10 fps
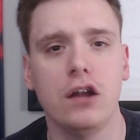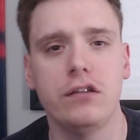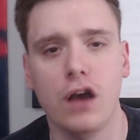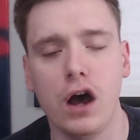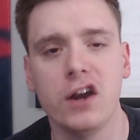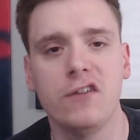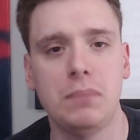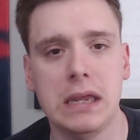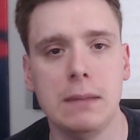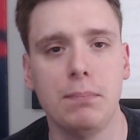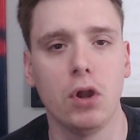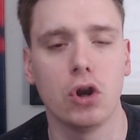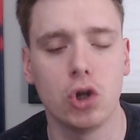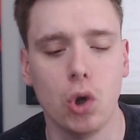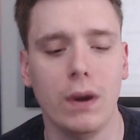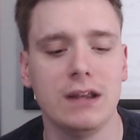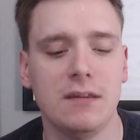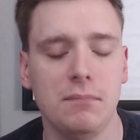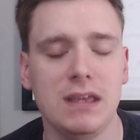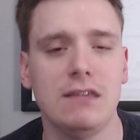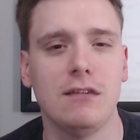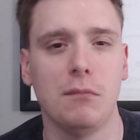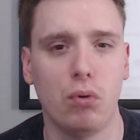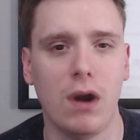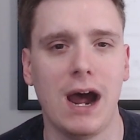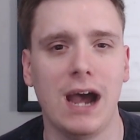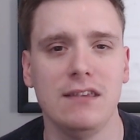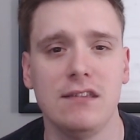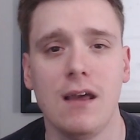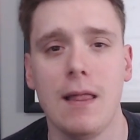ton of people are going to be surprised